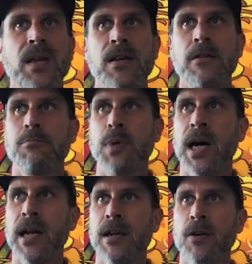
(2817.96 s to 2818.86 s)

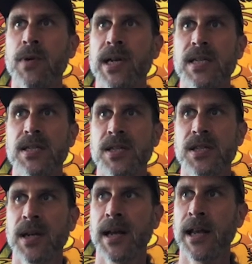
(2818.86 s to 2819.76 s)
But Rick's just,
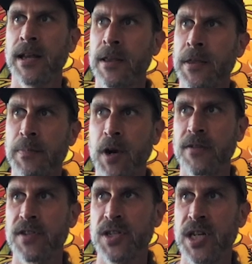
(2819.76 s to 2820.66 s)
and I think part of
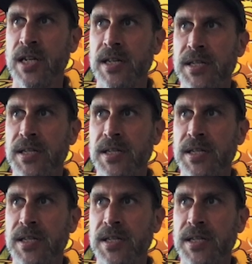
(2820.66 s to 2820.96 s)
his genius